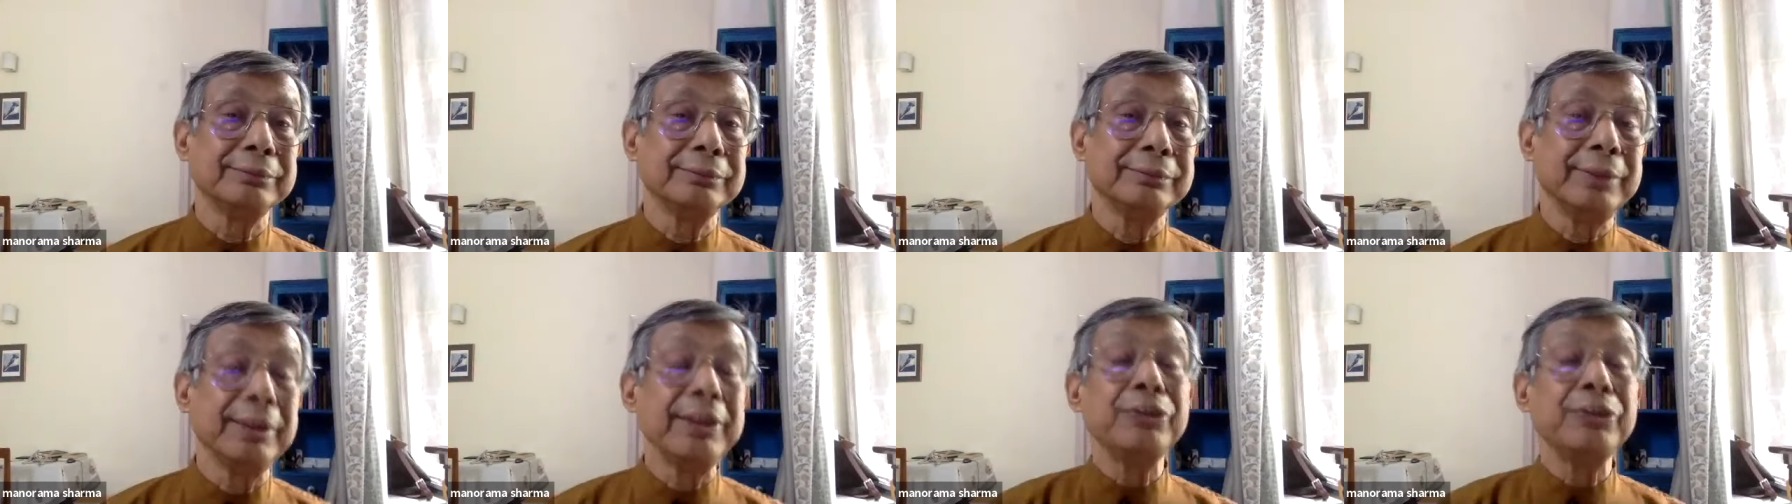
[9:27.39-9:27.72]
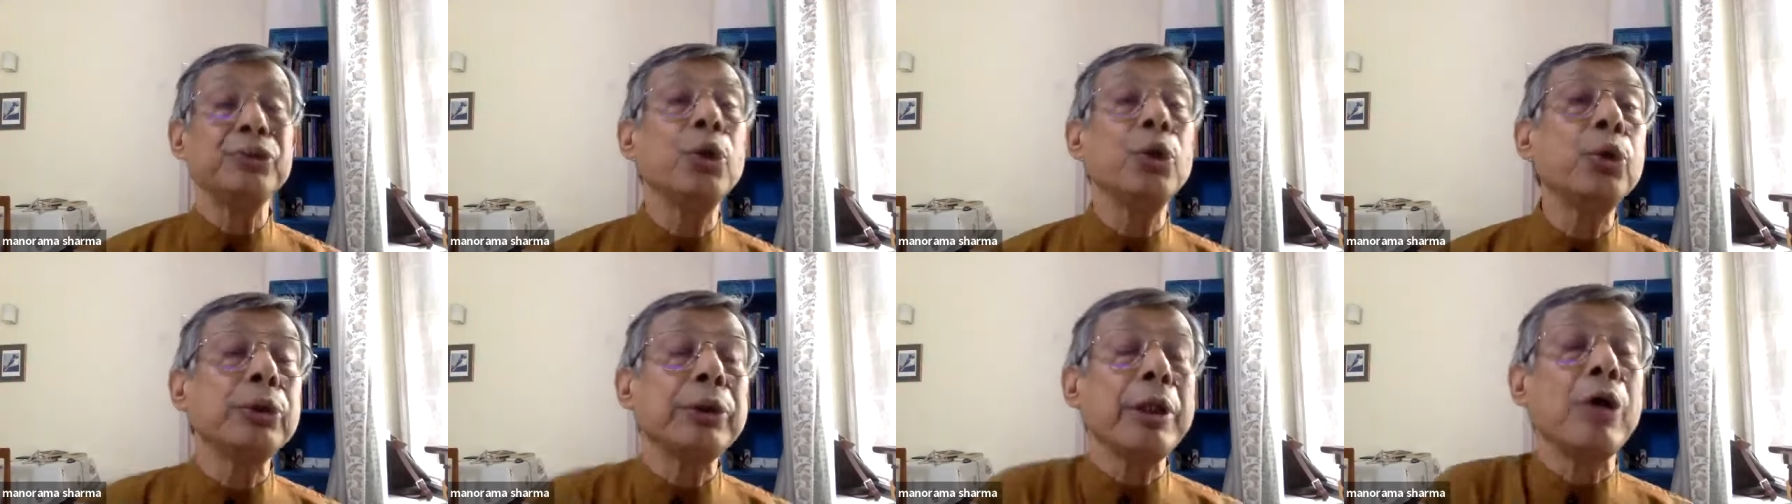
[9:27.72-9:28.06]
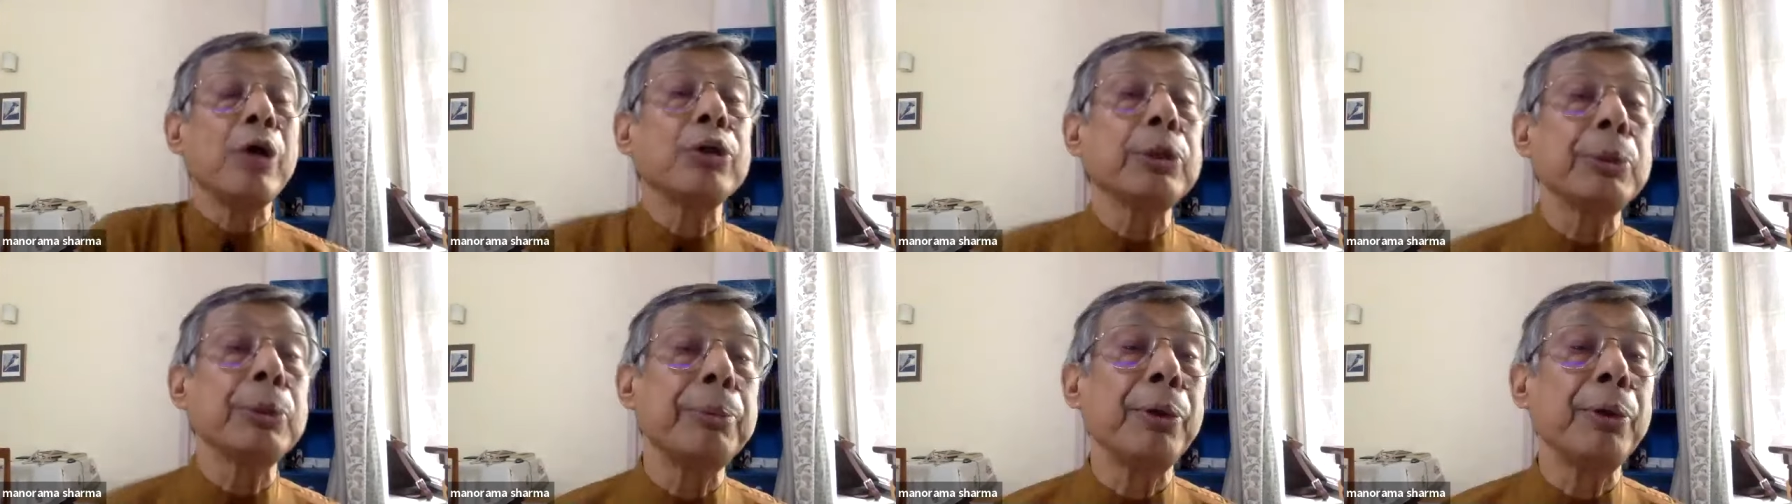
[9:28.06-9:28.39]
There is no
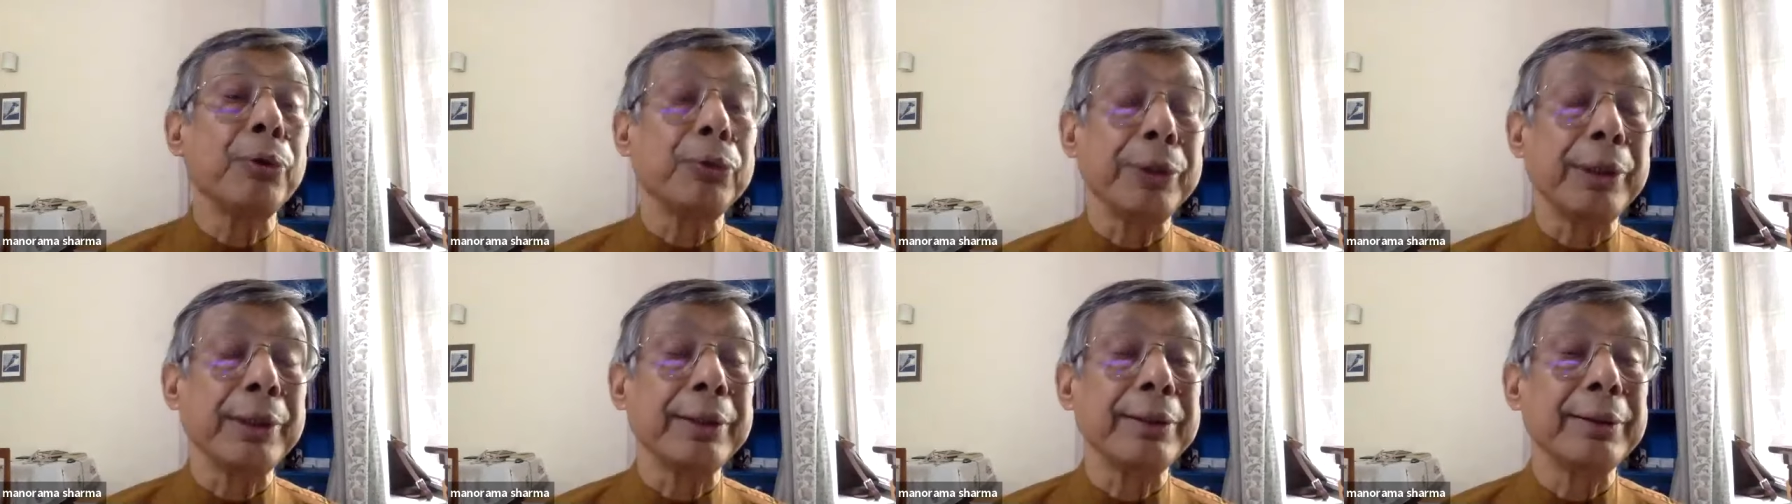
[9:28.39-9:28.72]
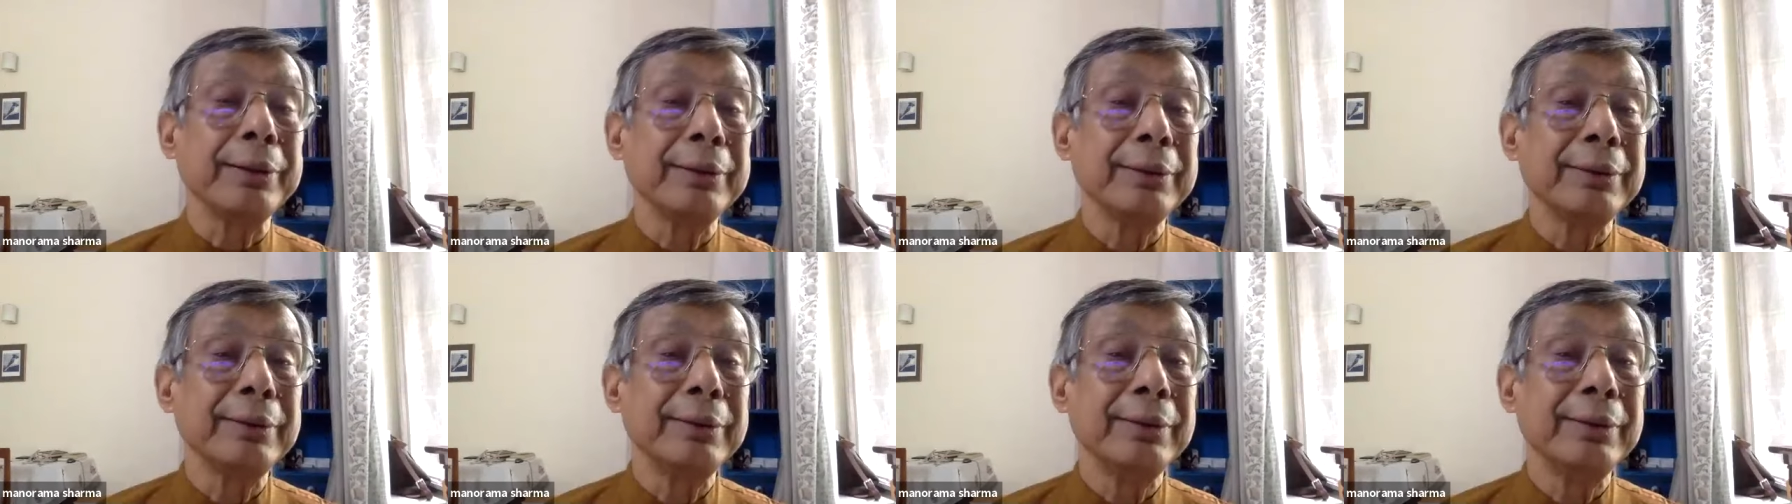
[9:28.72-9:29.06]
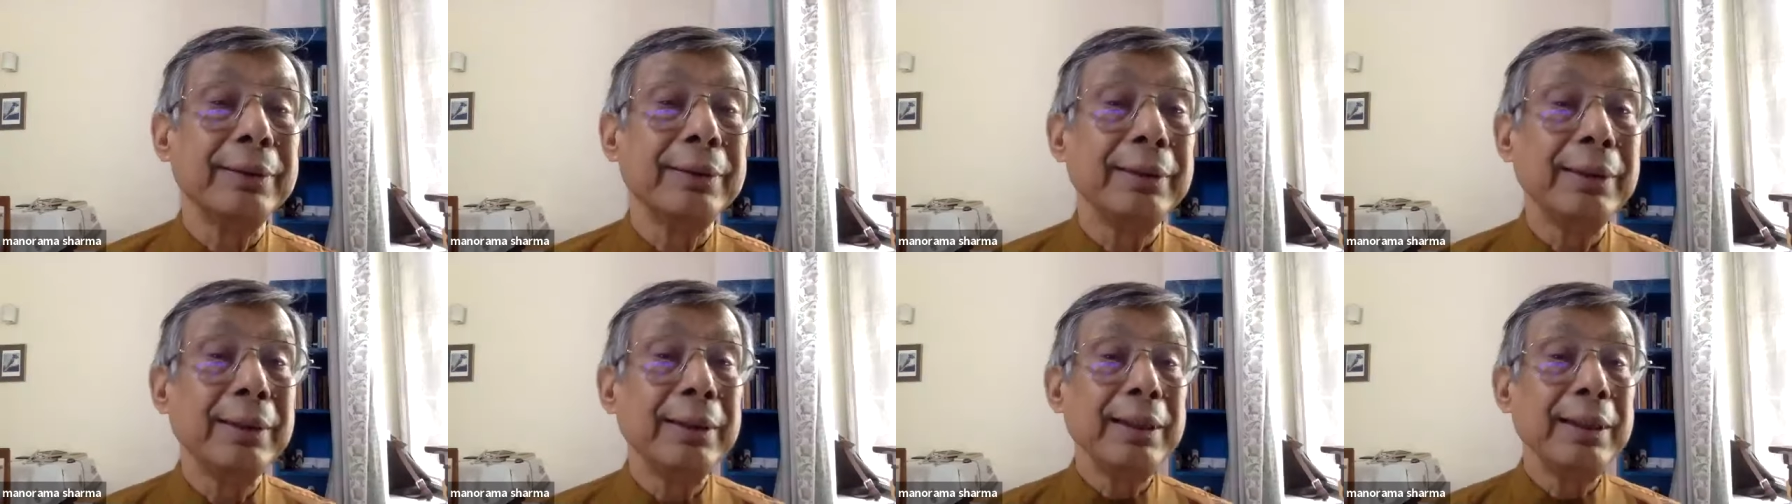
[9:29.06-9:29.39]
doubt about it.
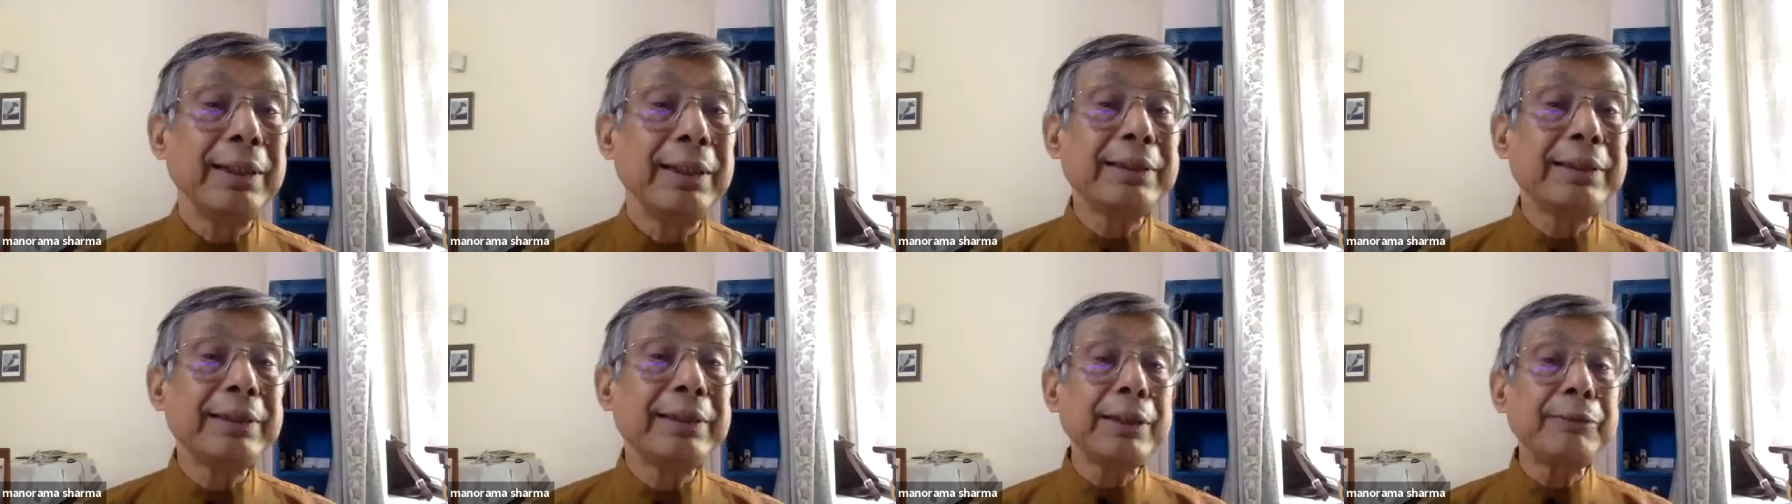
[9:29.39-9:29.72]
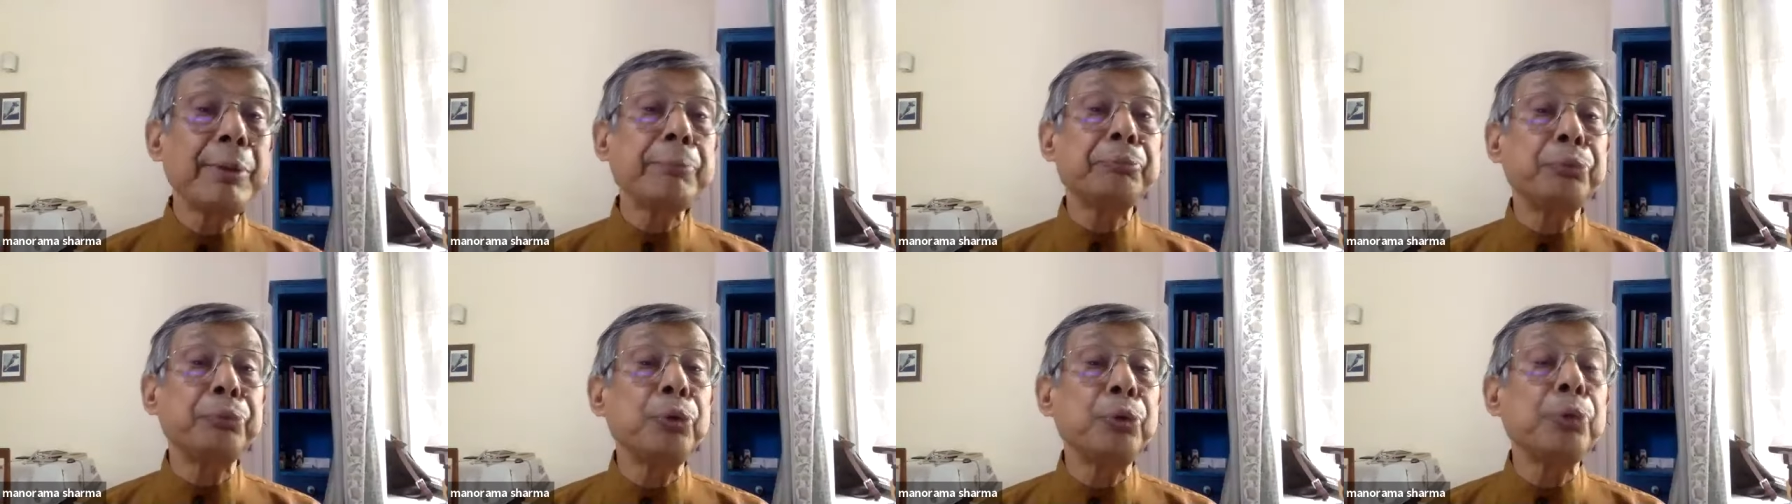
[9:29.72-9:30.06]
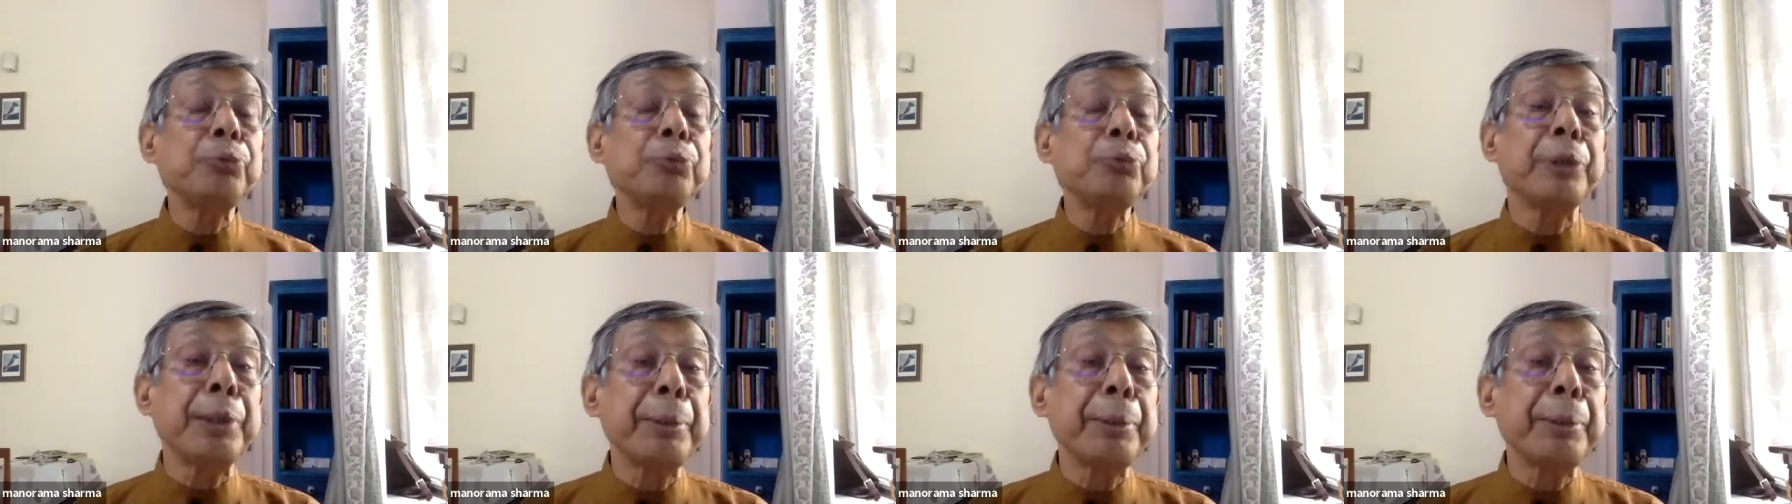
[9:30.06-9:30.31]
It has been proved